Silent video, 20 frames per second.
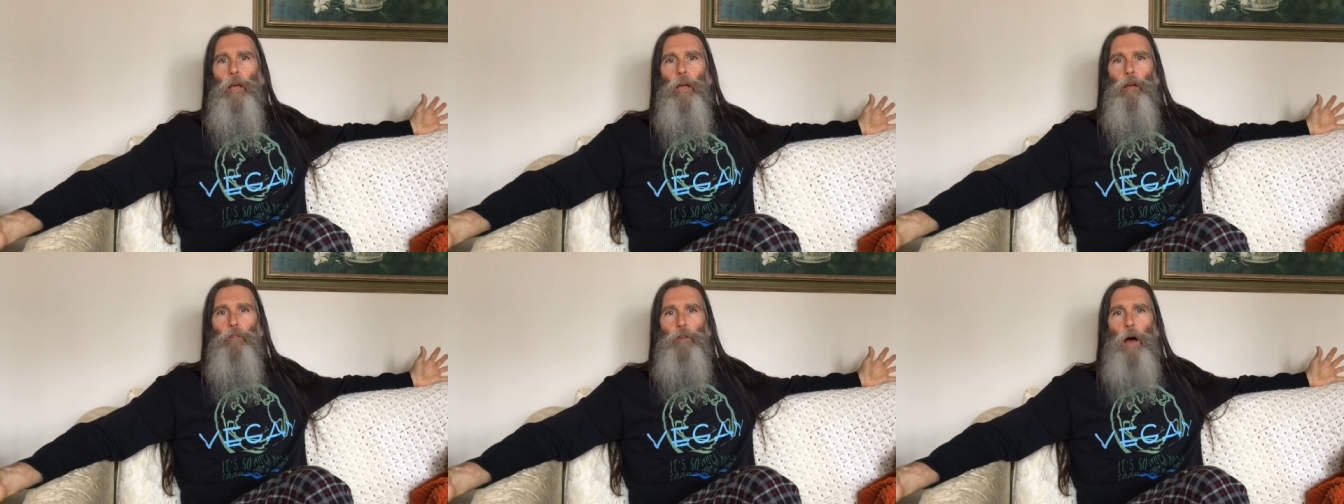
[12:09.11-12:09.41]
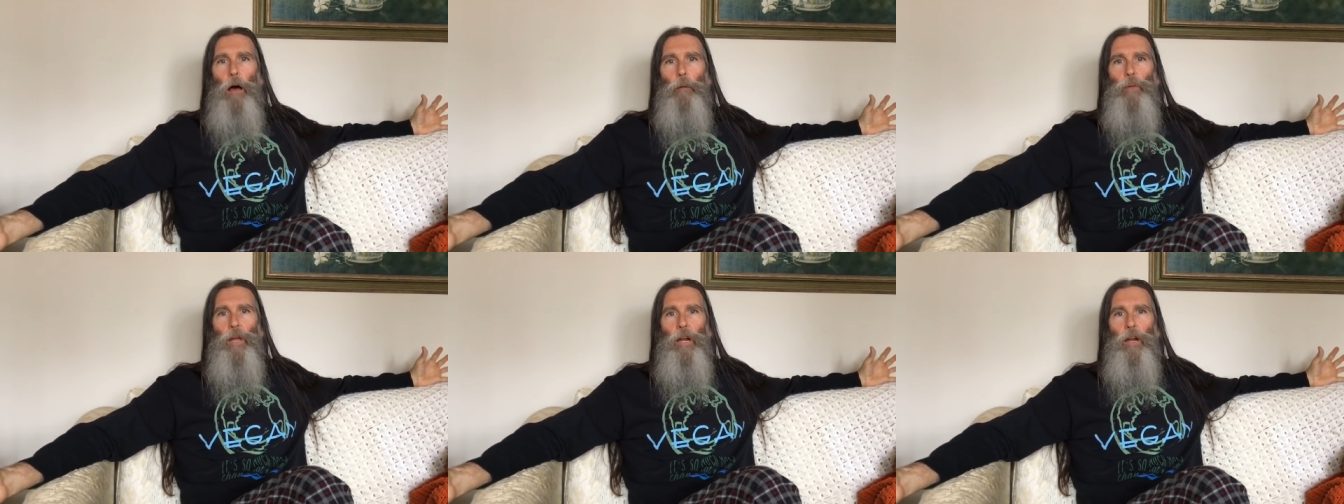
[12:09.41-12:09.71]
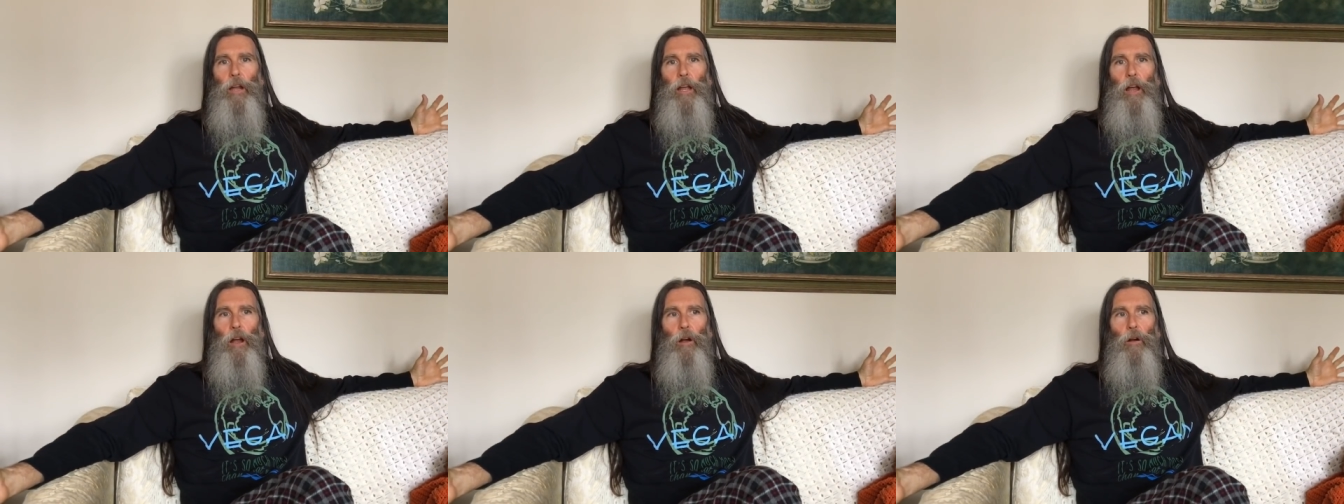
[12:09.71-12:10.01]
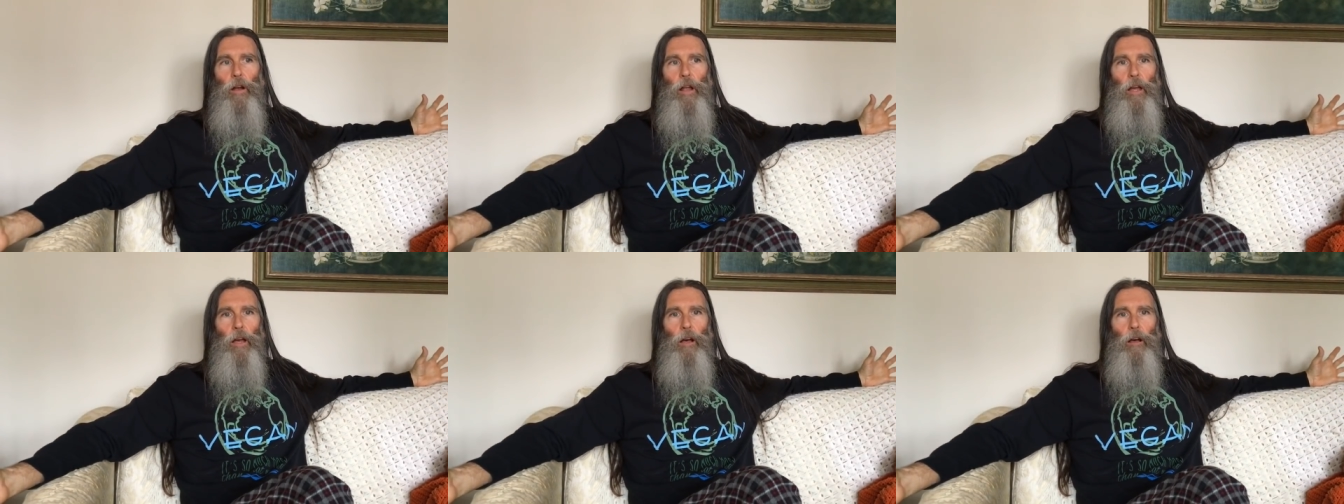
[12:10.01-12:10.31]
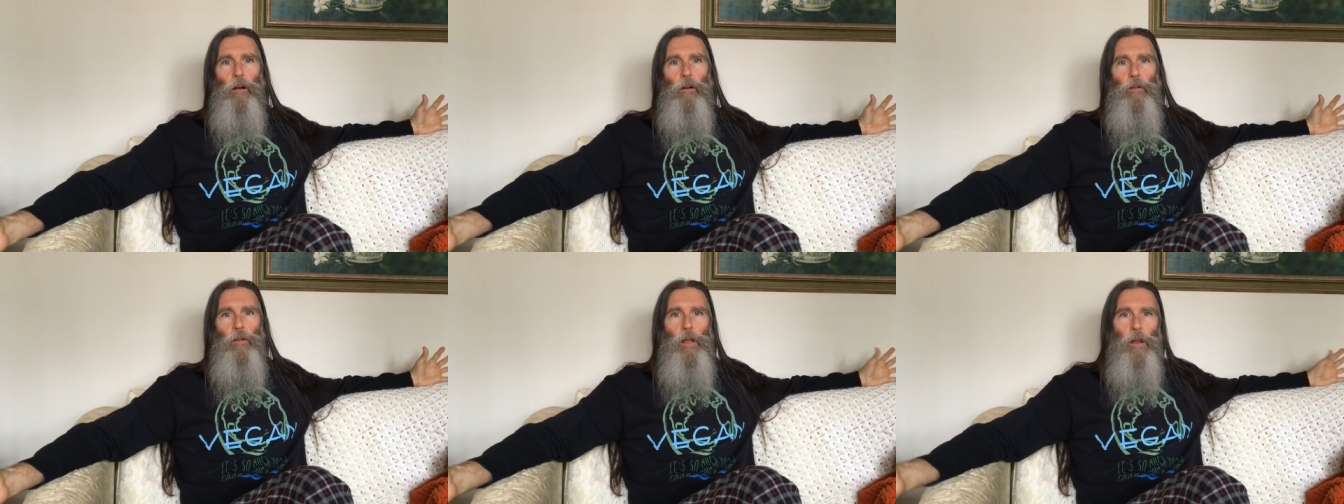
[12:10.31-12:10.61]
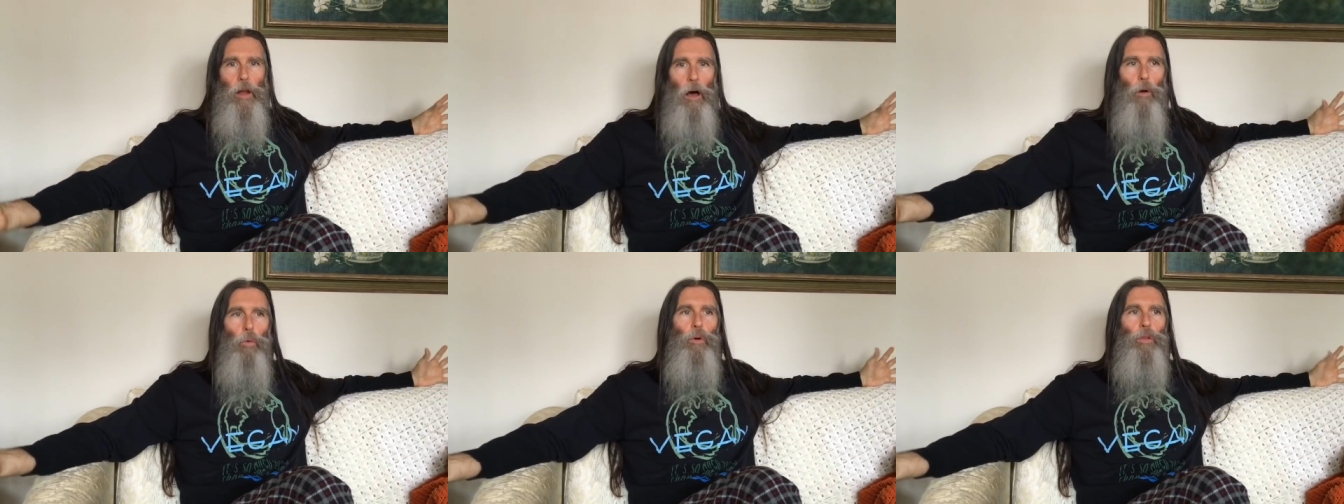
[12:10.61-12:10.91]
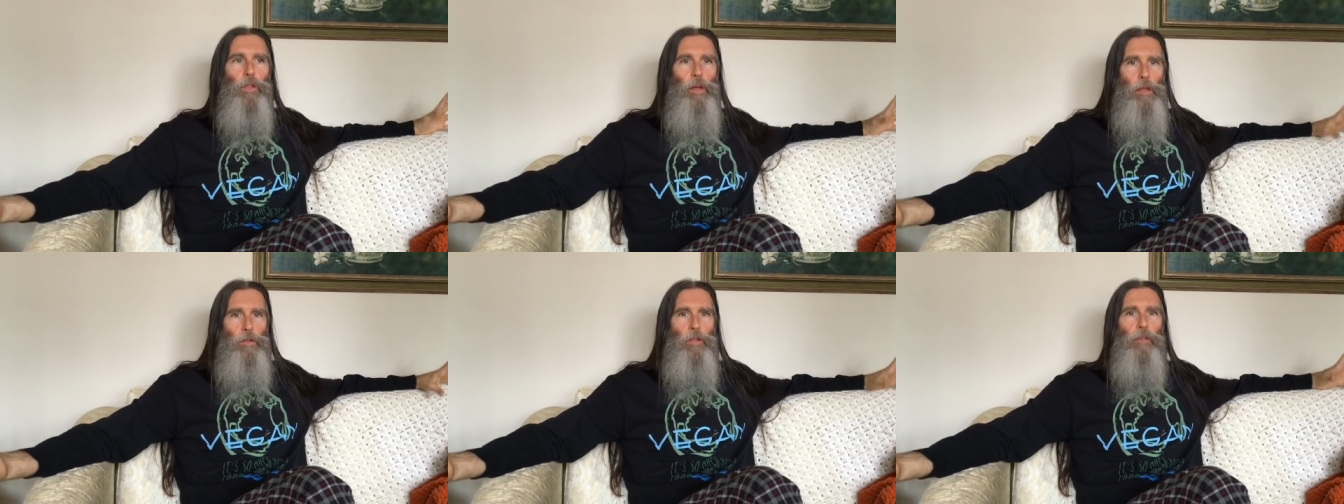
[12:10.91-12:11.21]
If I'm in an area, you know,
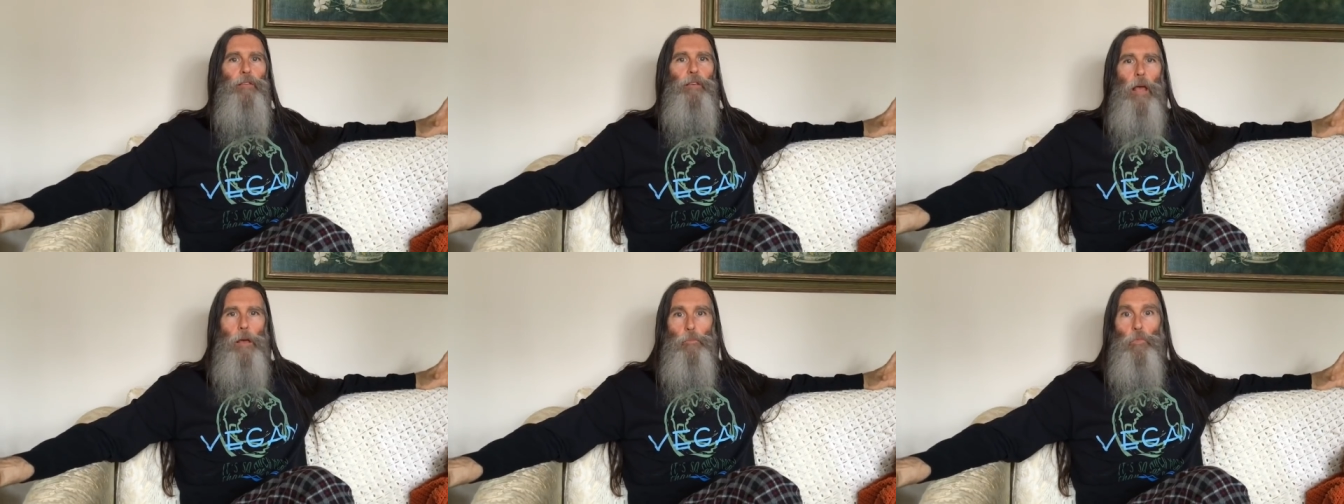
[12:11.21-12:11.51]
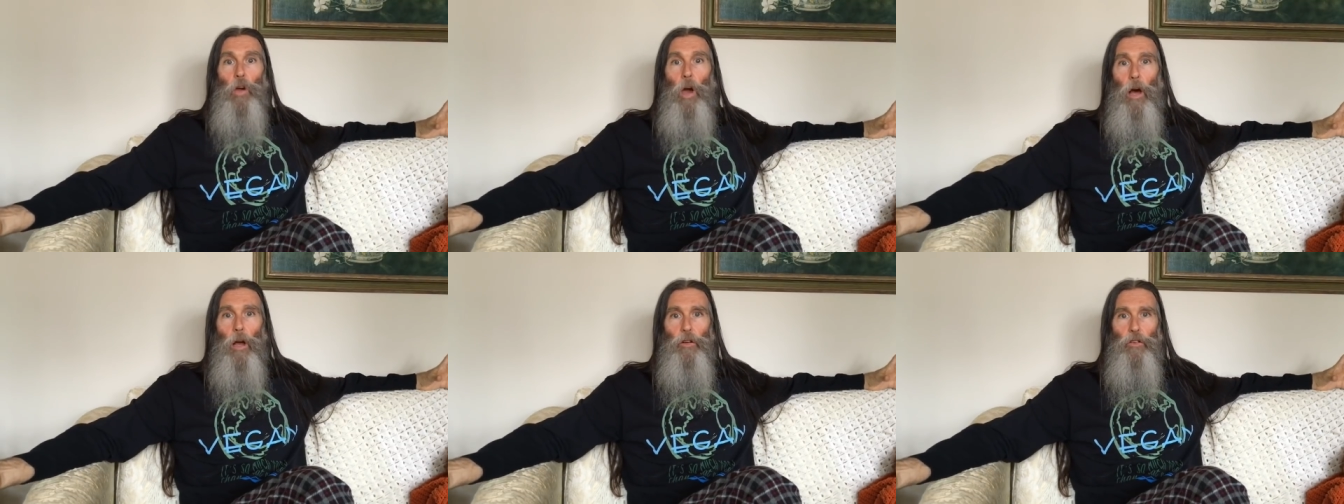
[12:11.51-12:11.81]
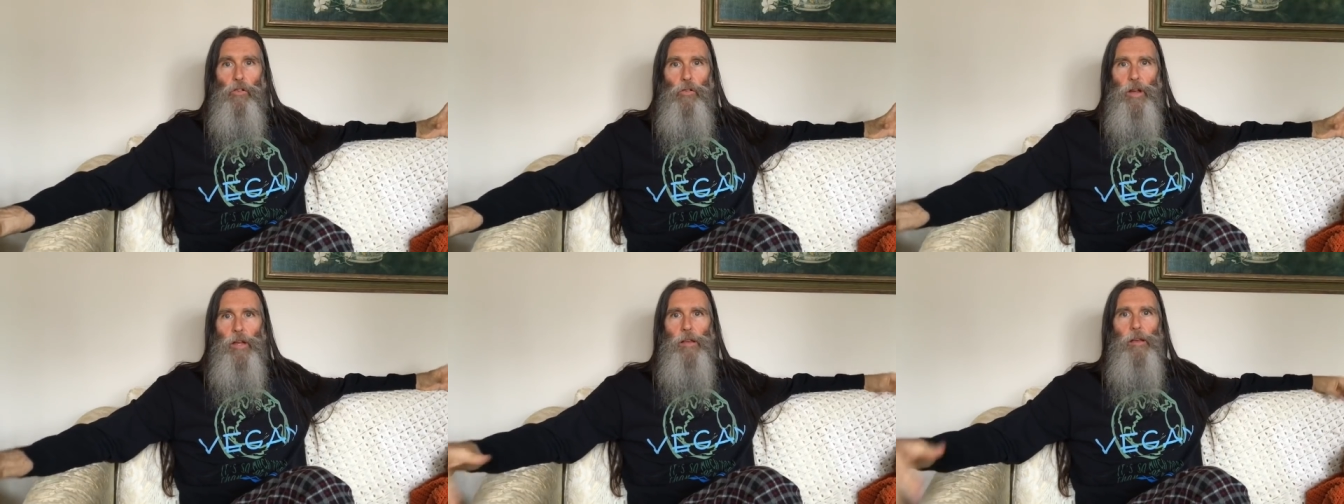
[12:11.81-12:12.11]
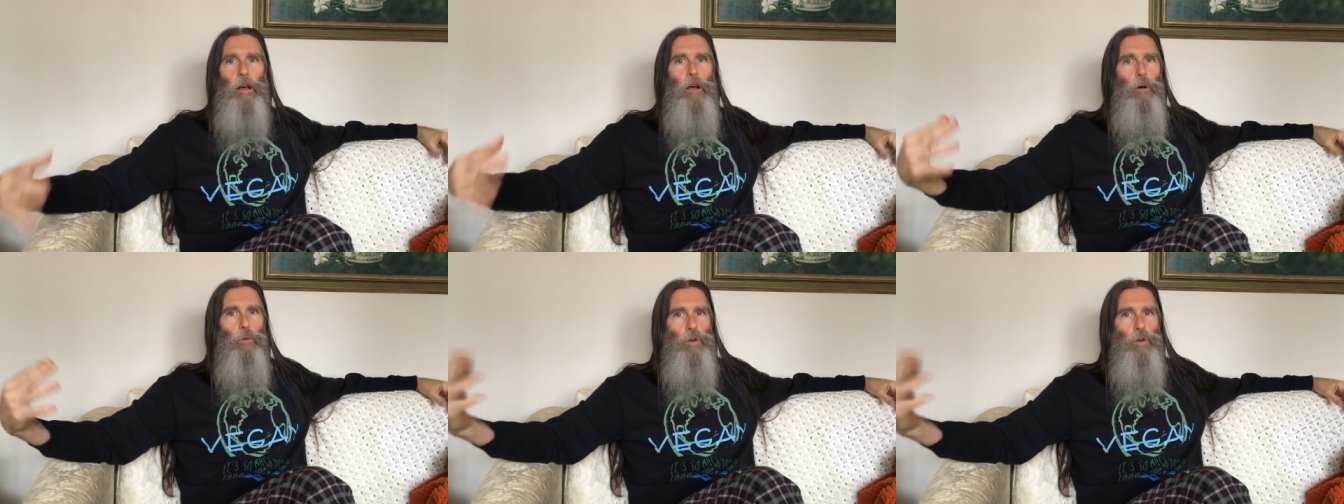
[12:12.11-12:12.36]
within the same country,